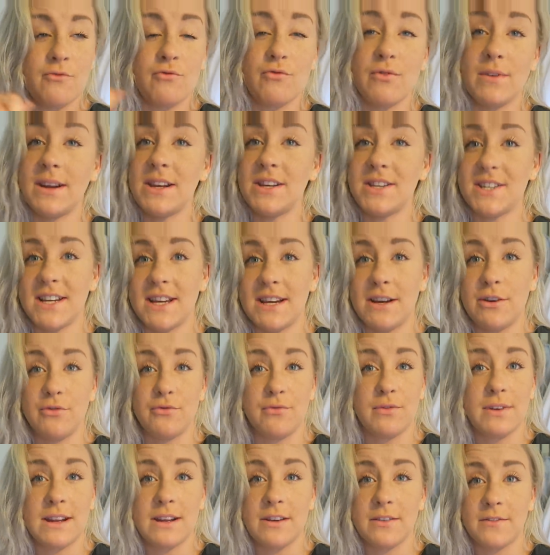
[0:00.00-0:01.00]
Really
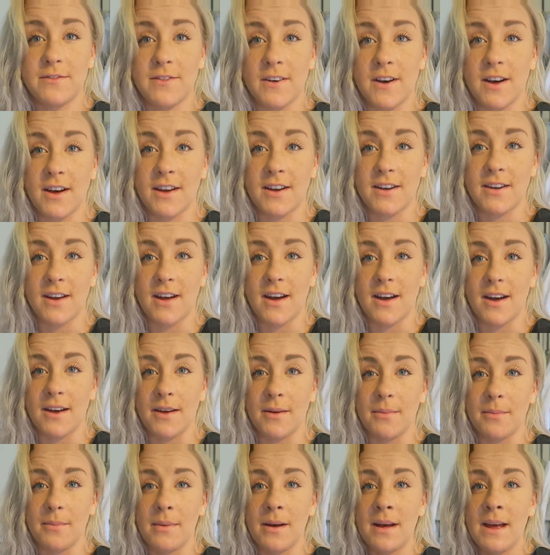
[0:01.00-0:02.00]
chilled, really good fun.
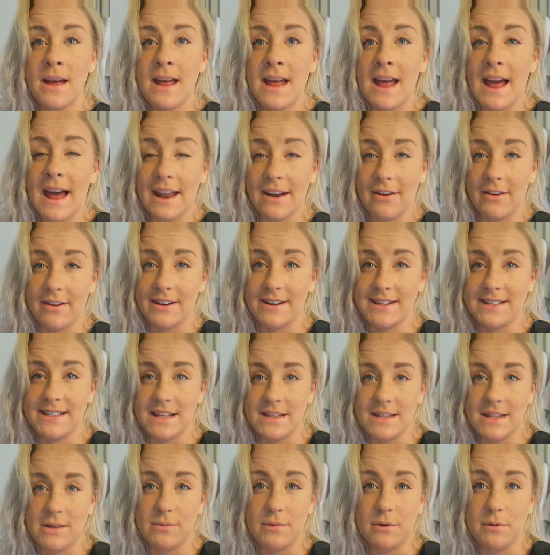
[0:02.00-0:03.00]
Um, and like I
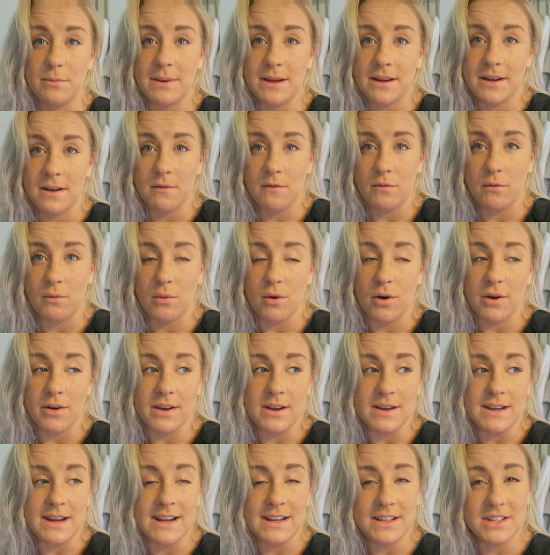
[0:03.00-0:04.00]
said, there will be another one
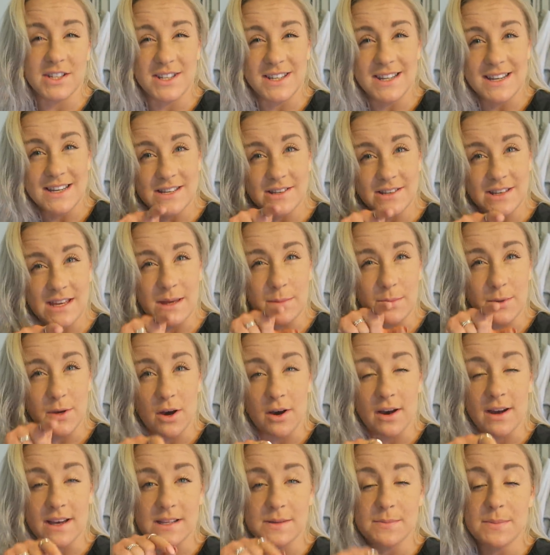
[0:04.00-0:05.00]
next year, so keep
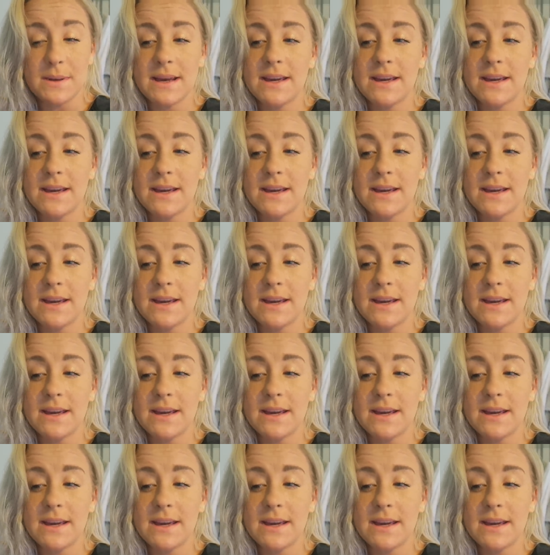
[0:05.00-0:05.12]
your eyes